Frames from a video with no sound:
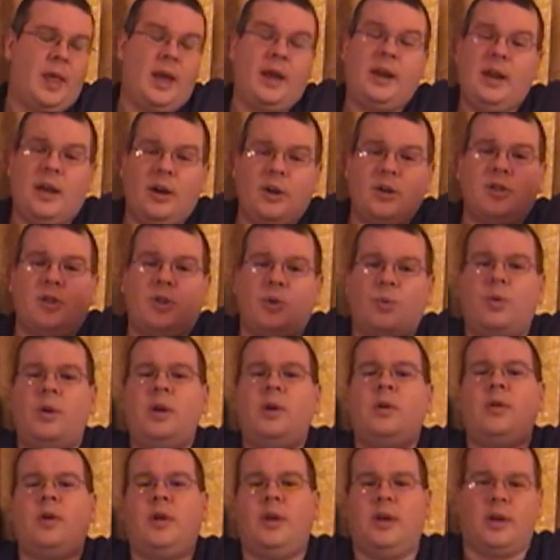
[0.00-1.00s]
and here's the
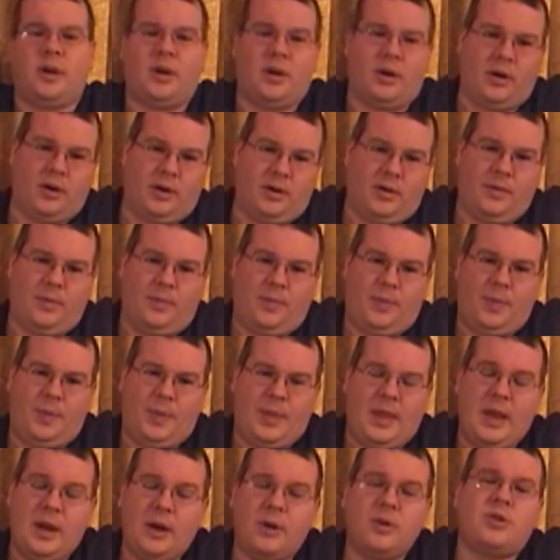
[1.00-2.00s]
real kicker.
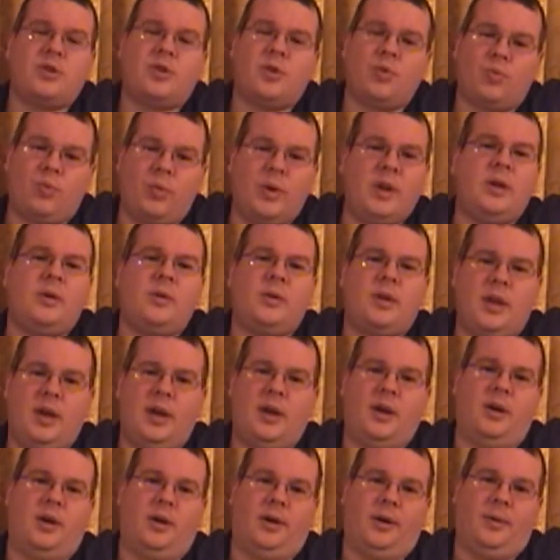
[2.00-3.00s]
Here's the real
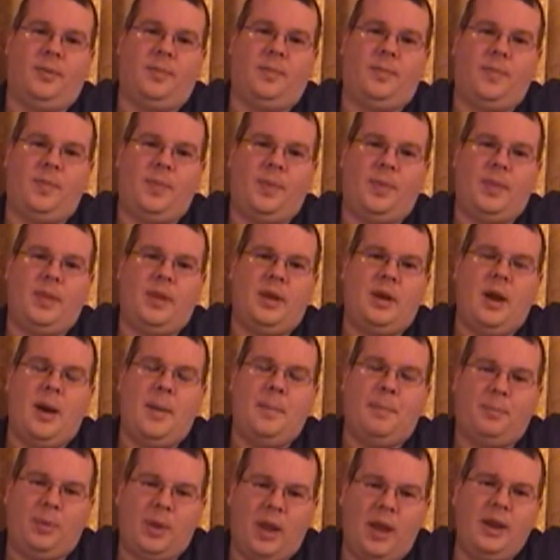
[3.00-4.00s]
kicker.
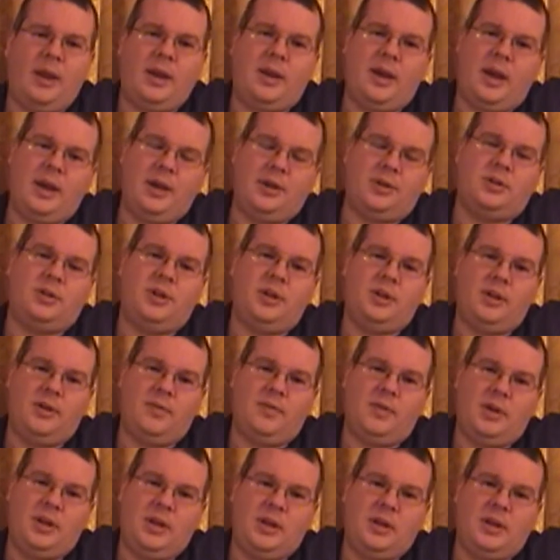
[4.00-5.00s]
Blank HD
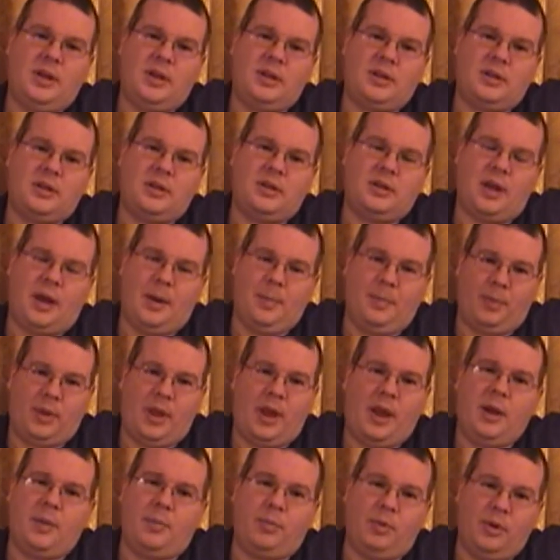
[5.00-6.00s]
DVD discs and
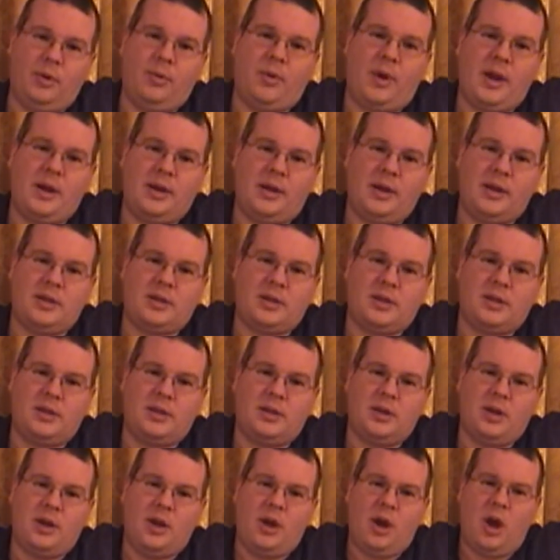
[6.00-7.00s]
blank Blu-ray
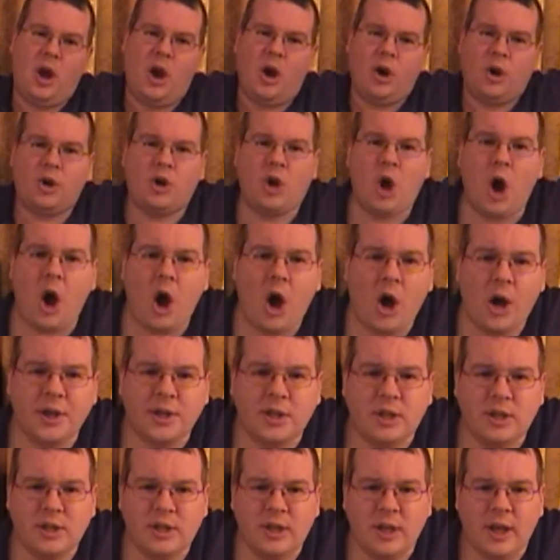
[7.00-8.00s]
discs
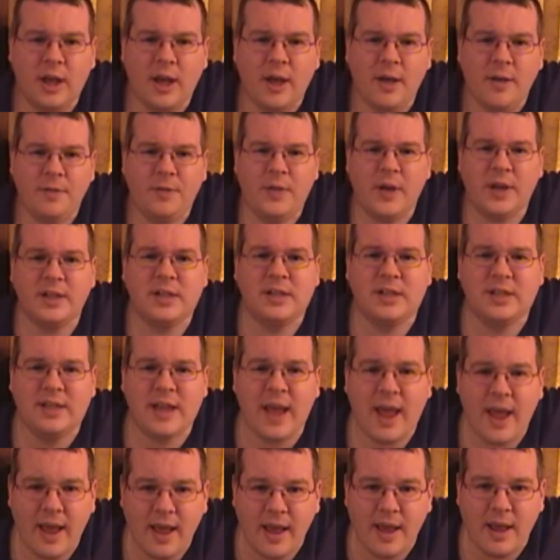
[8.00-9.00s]
cost the
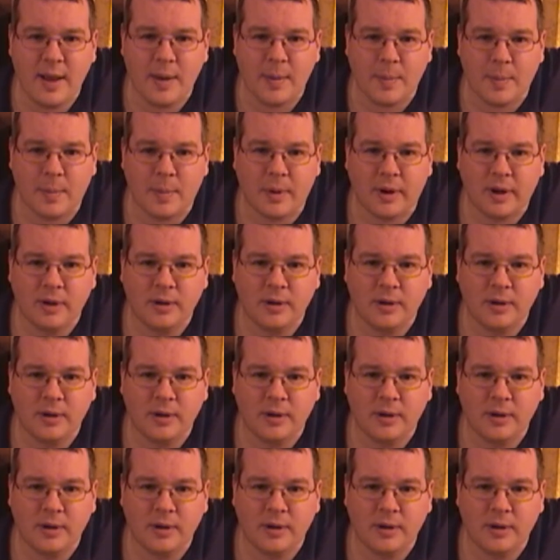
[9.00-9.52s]
same.